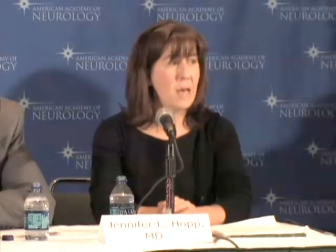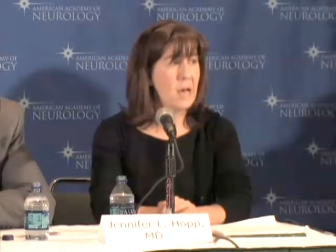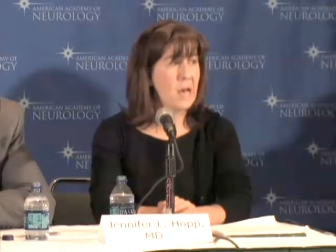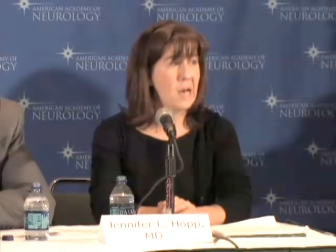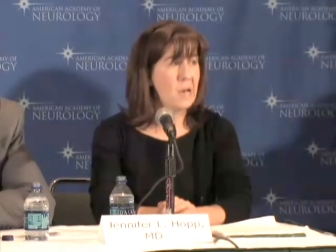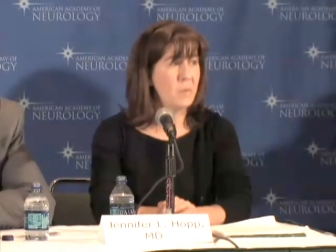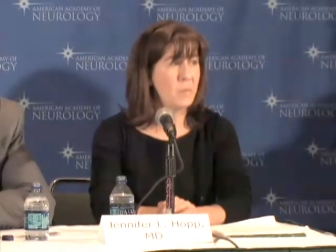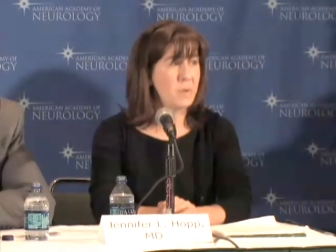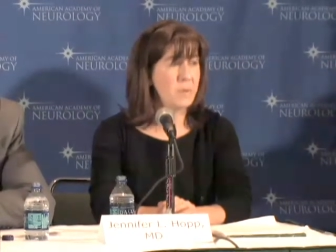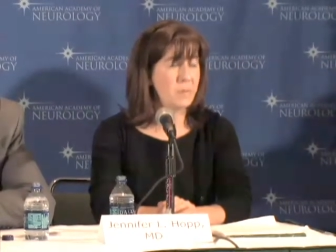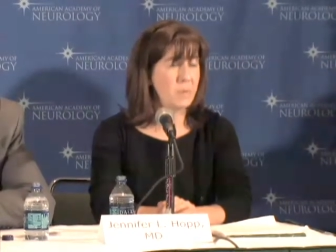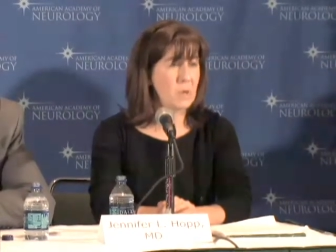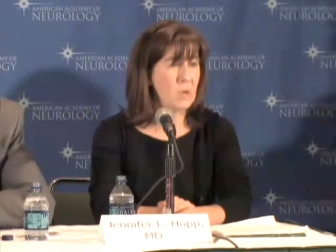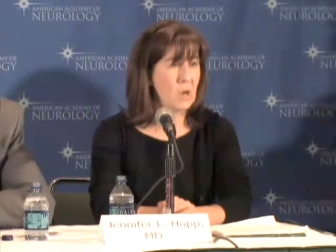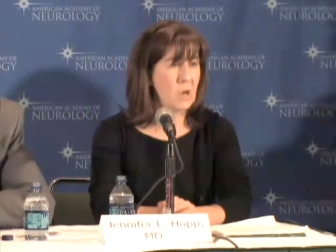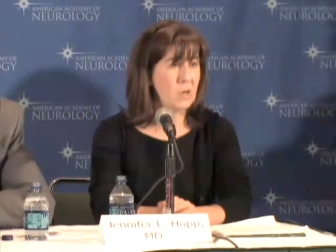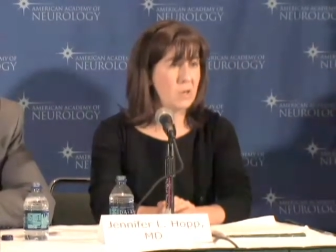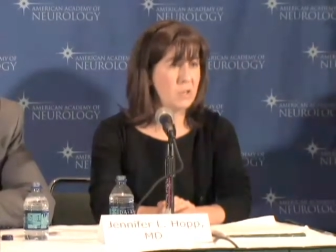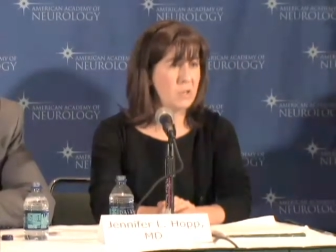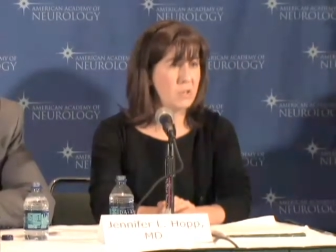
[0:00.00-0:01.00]
uh, with
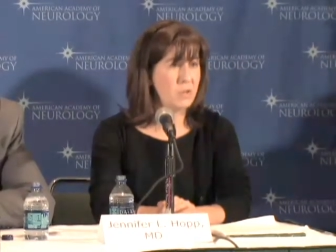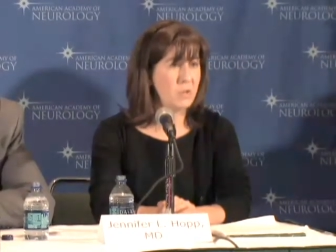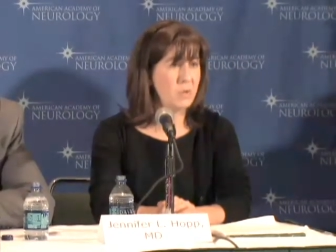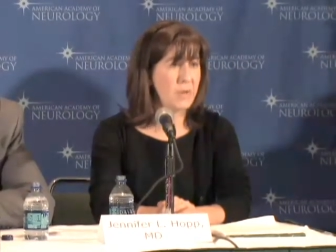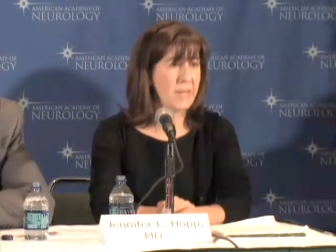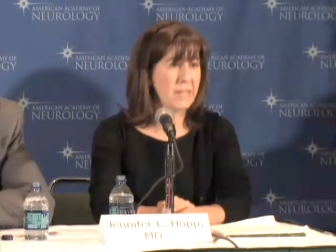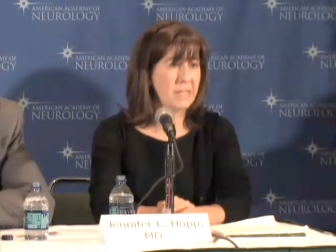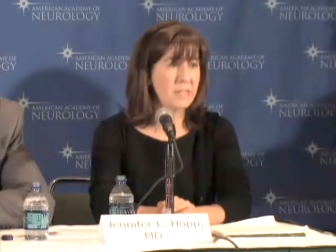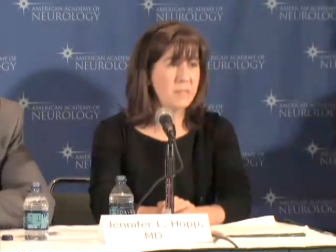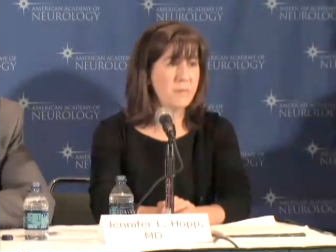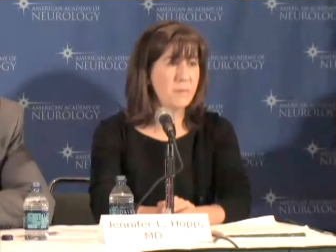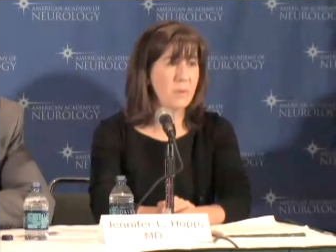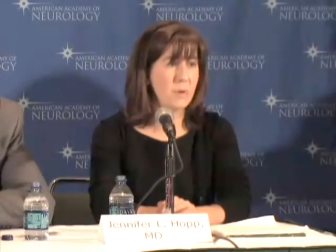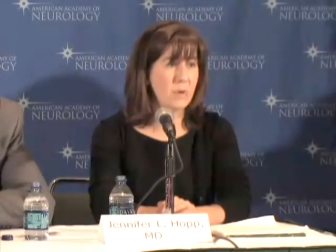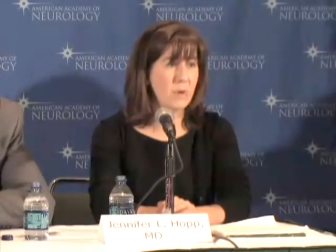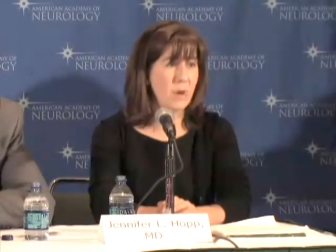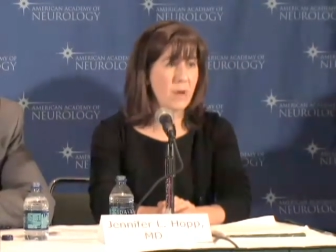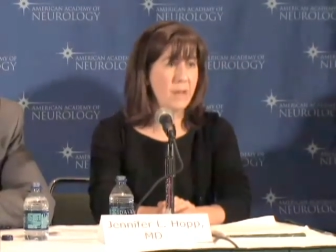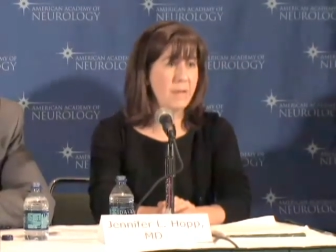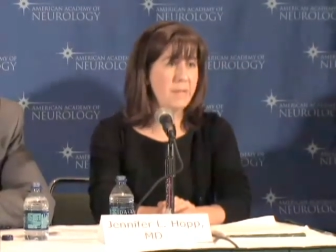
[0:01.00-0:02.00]
regard to
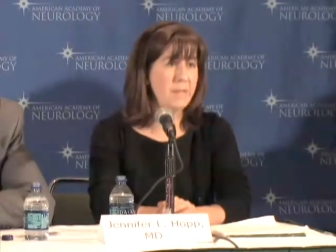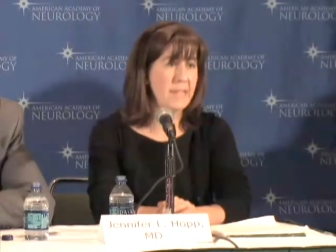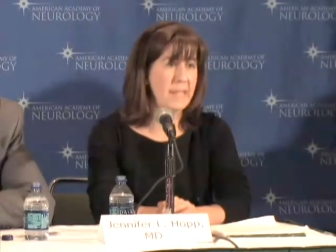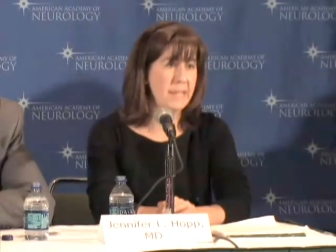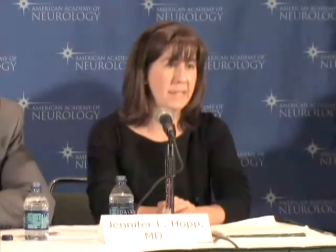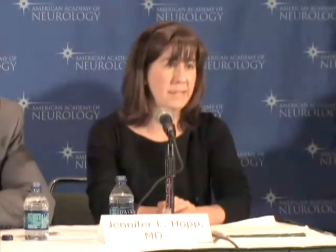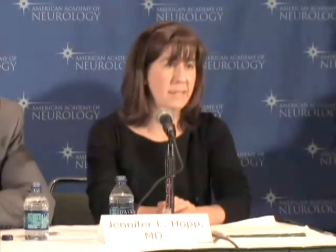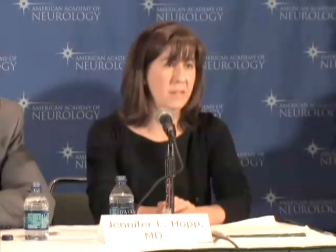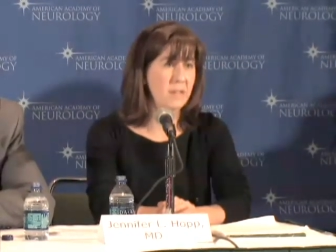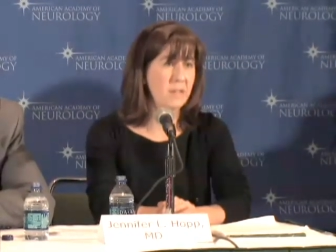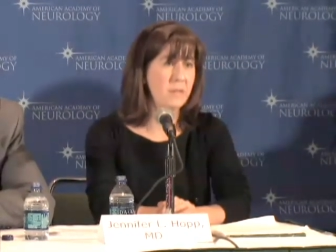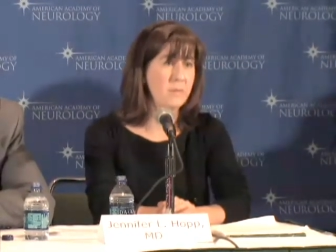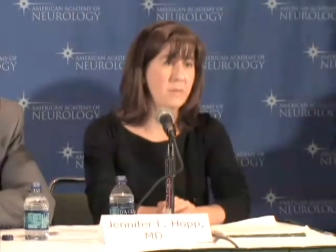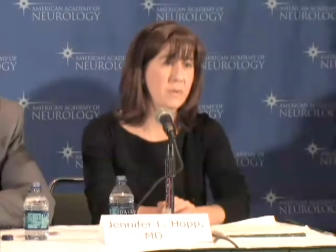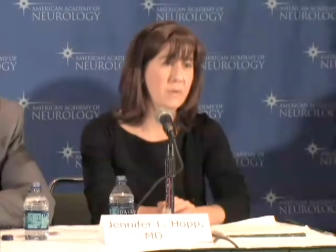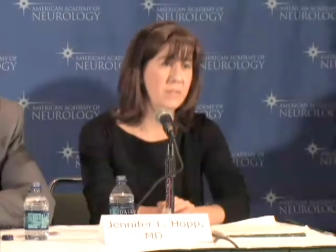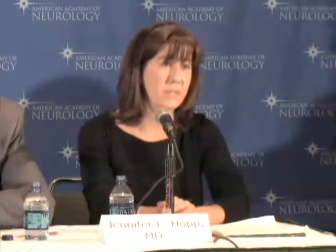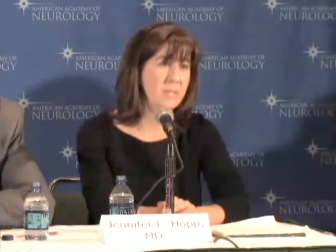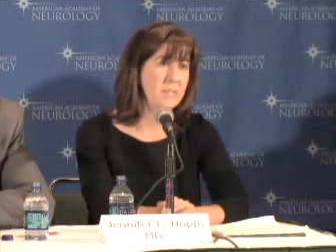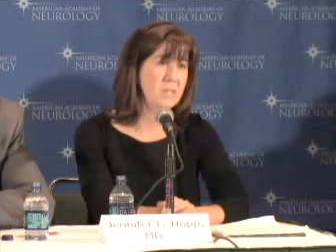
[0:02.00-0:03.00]
transfer of the
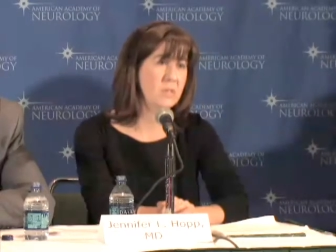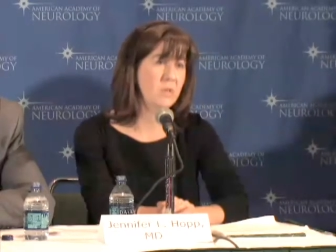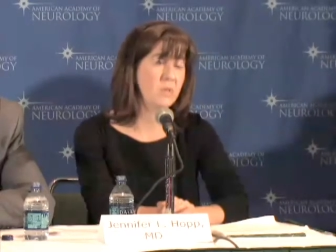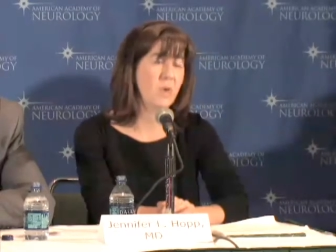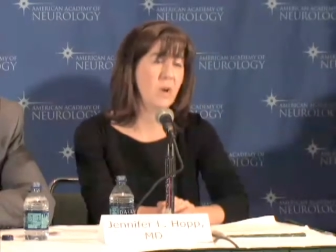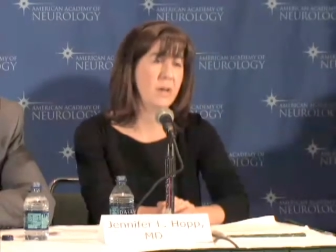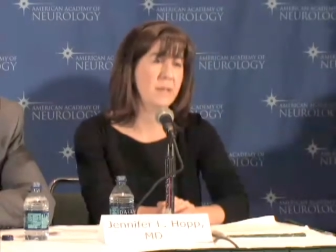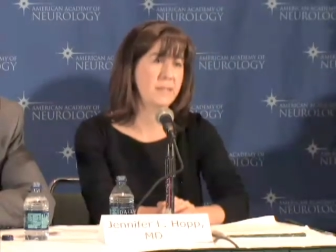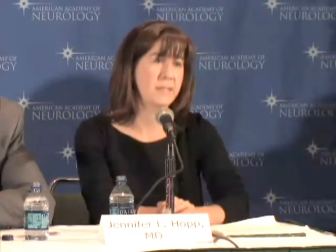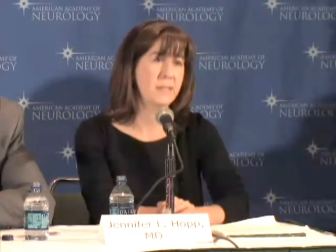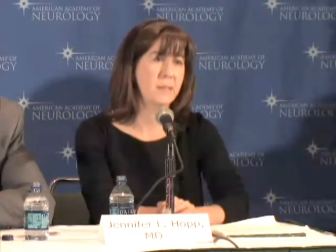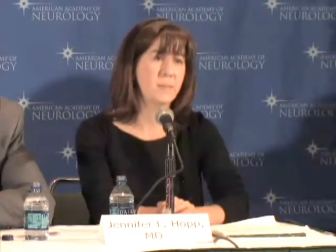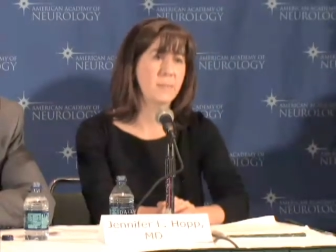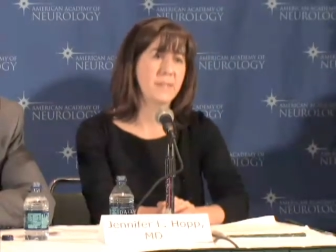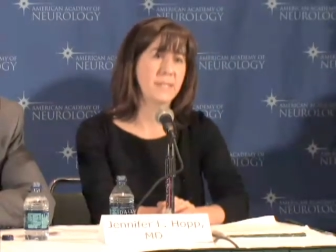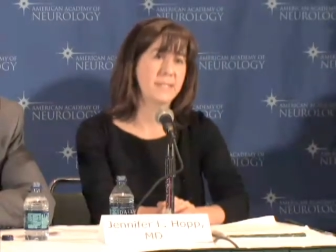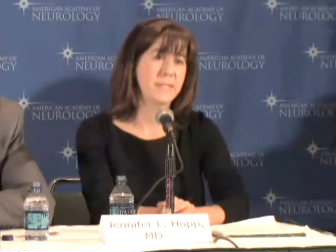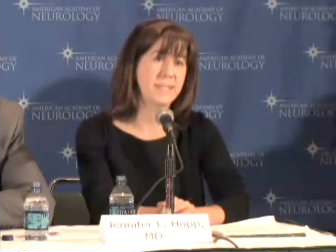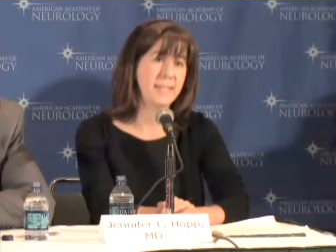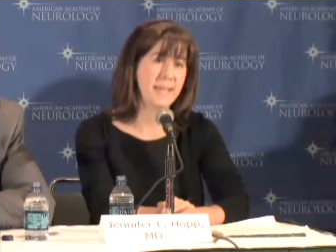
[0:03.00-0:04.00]
anticonvulsants across the
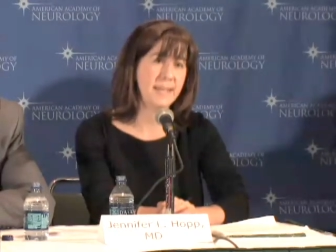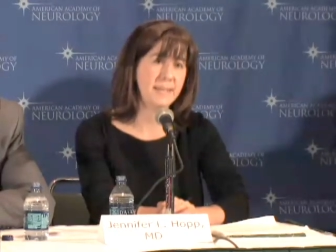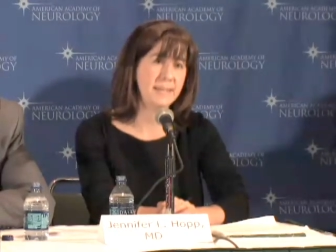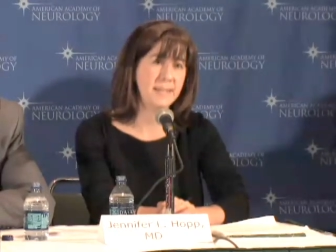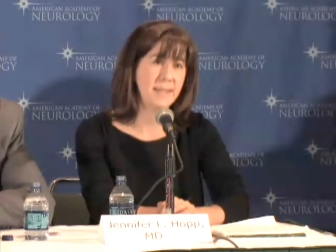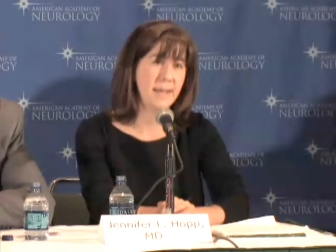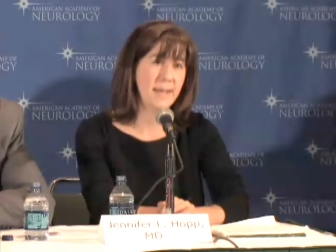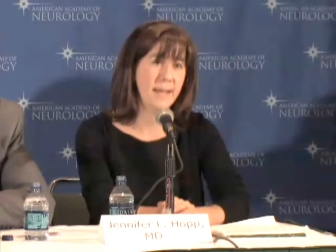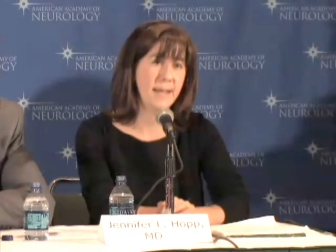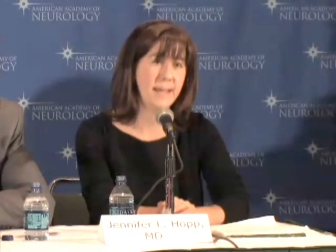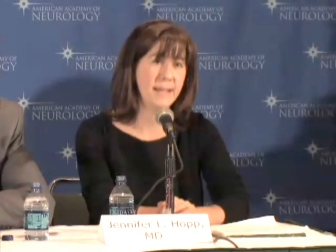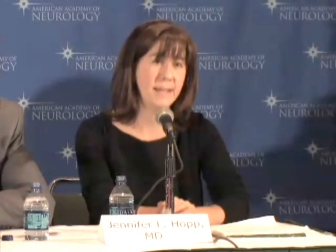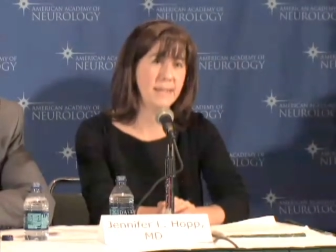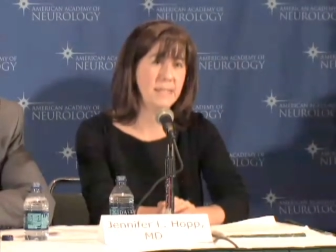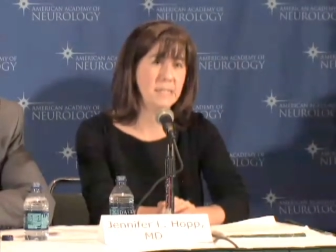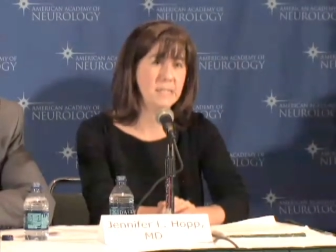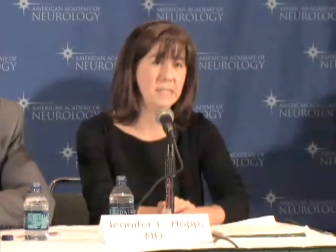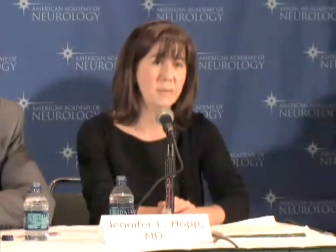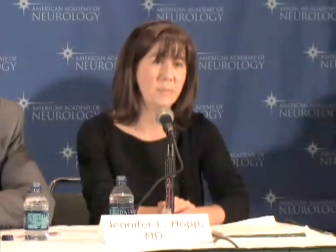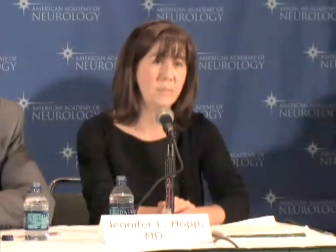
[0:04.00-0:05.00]
placenta and
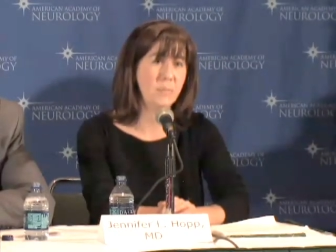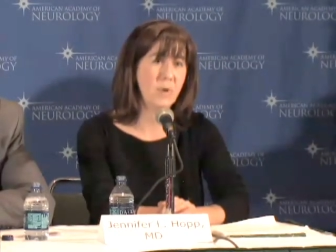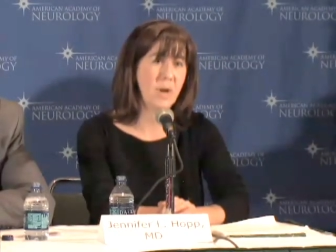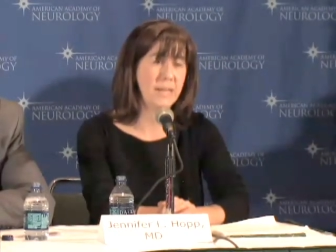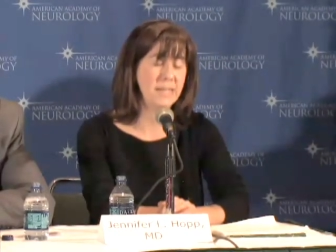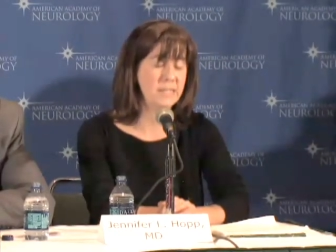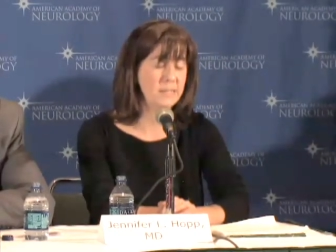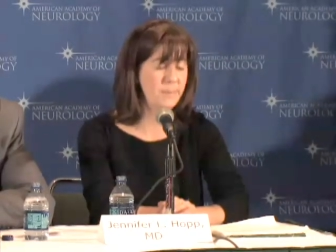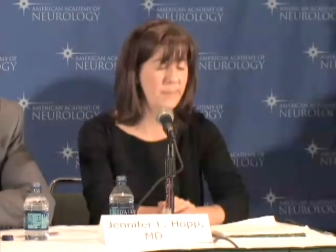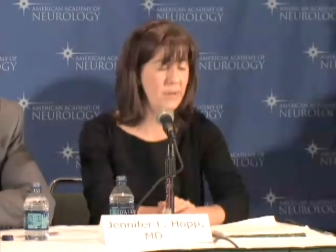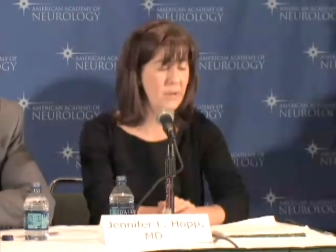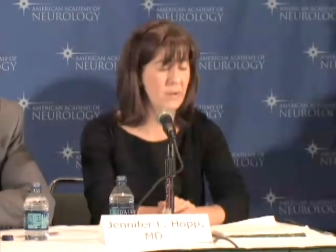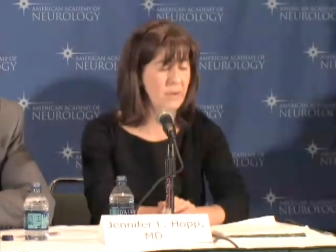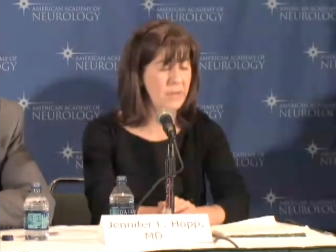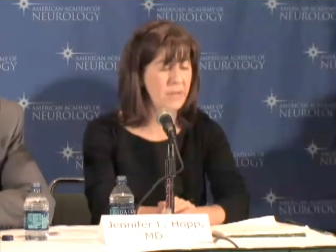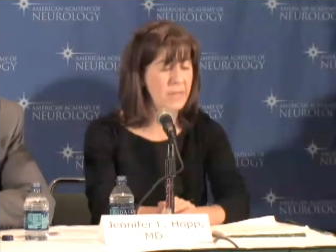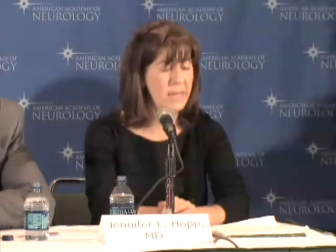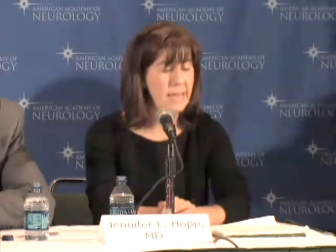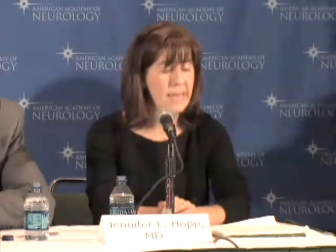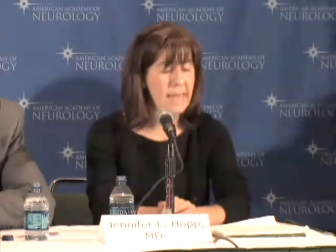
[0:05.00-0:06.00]
into breast milk